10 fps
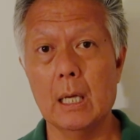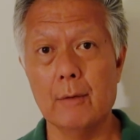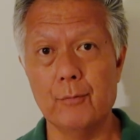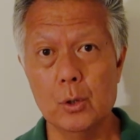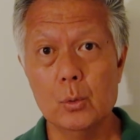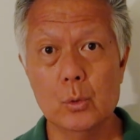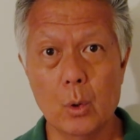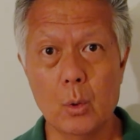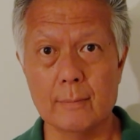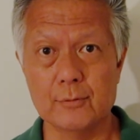If you
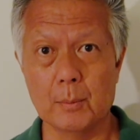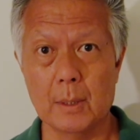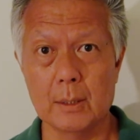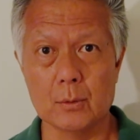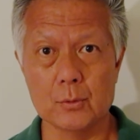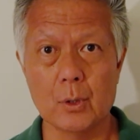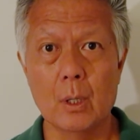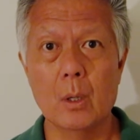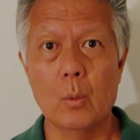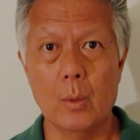know of some others,
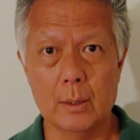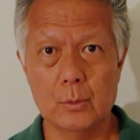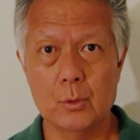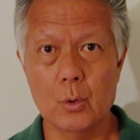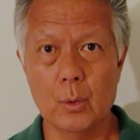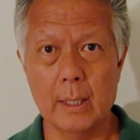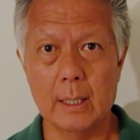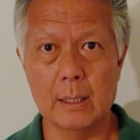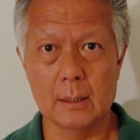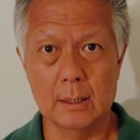why don't you go
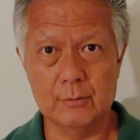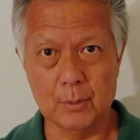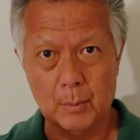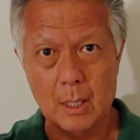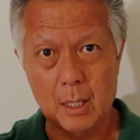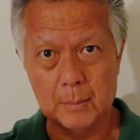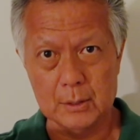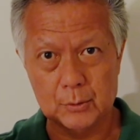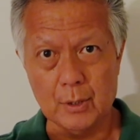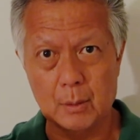ahead and leave some
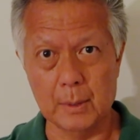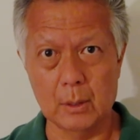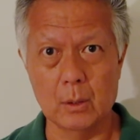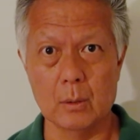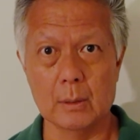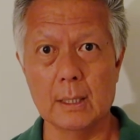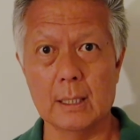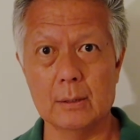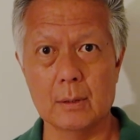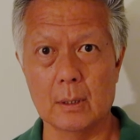comments down below and
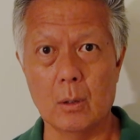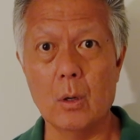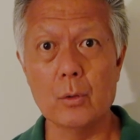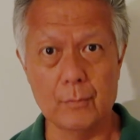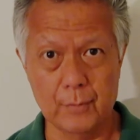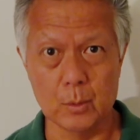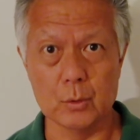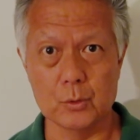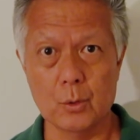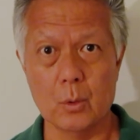let all the
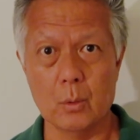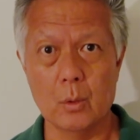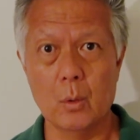viewers know